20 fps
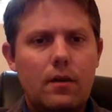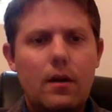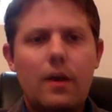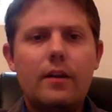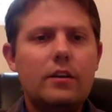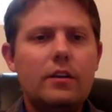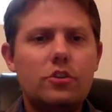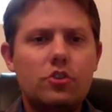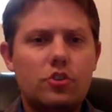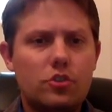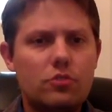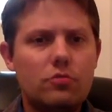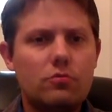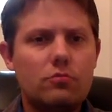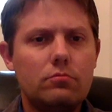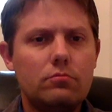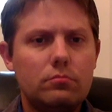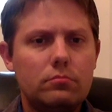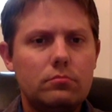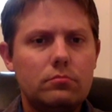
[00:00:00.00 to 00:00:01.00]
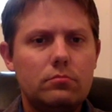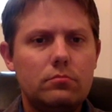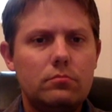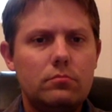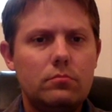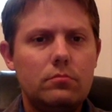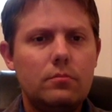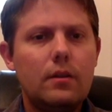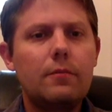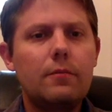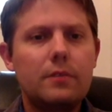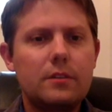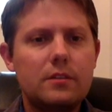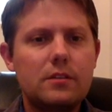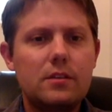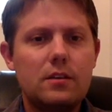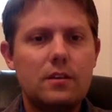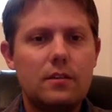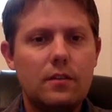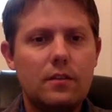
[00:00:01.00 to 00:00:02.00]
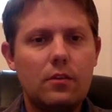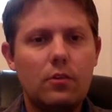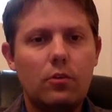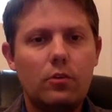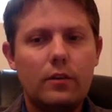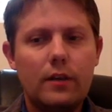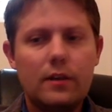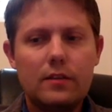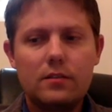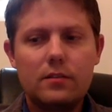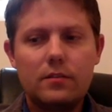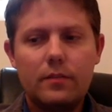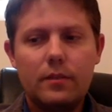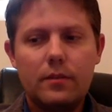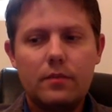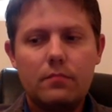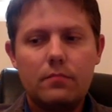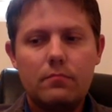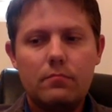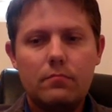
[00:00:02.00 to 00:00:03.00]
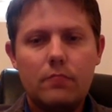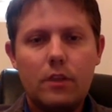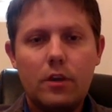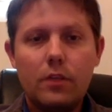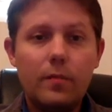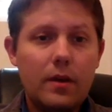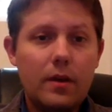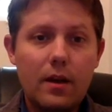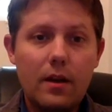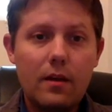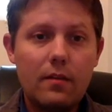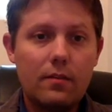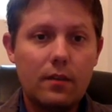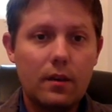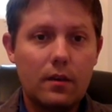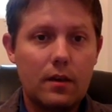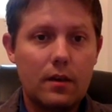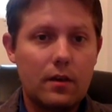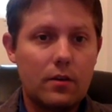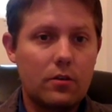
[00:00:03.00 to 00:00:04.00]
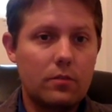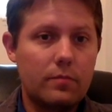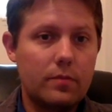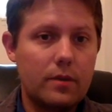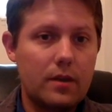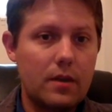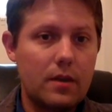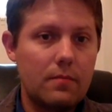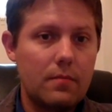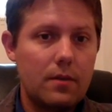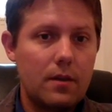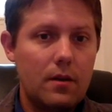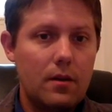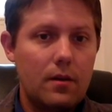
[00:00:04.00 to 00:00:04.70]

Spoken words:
an issue that we see in the Old Testament. It could be anything. It could be